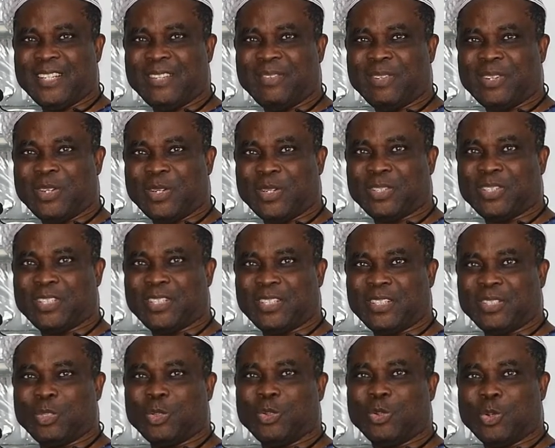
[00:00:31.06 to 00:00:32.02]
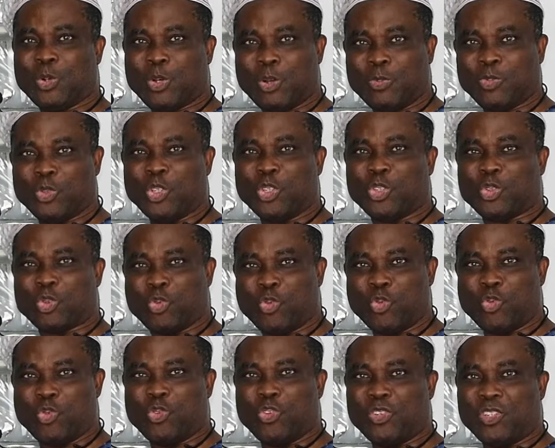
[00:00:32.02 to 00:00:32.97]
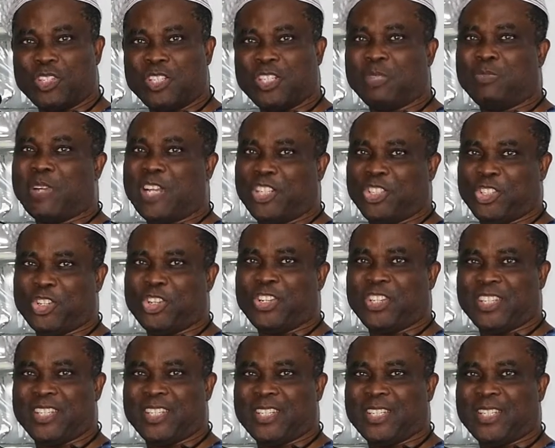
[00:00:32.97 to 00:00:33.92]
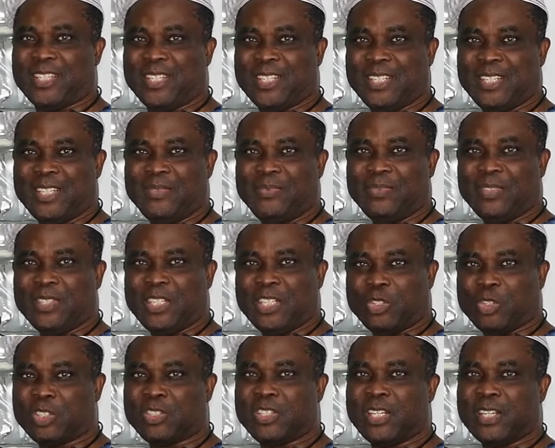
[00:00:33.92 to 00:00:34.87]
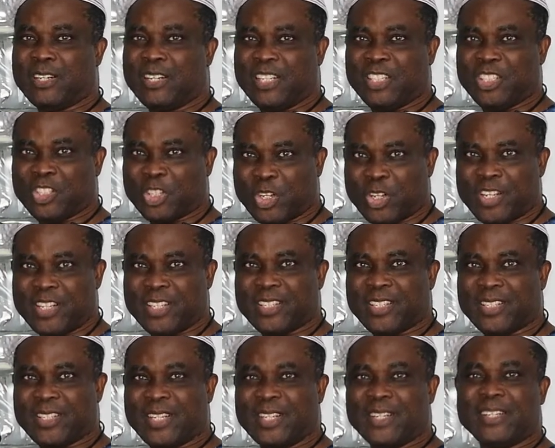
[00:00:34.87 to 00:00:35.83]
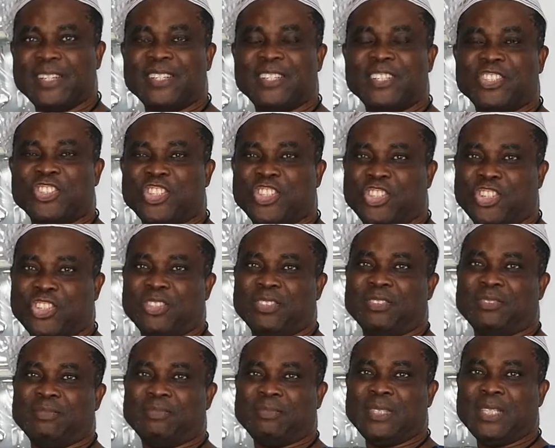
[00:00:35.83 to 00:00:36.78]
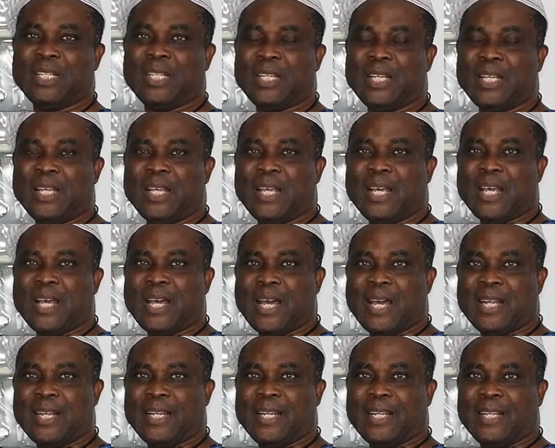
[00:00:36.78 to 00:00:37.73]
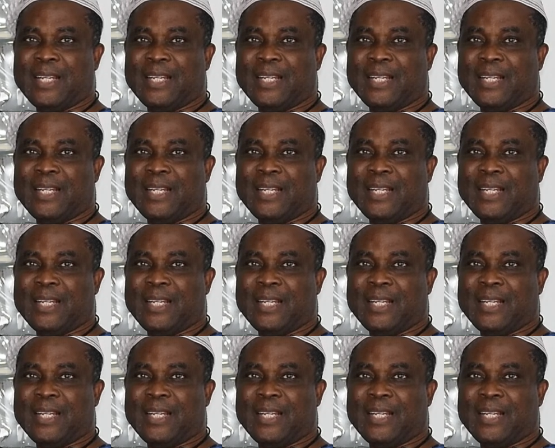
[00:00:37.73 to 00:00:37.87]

because to come to a school is by choice. It was a great choice, a great decision. And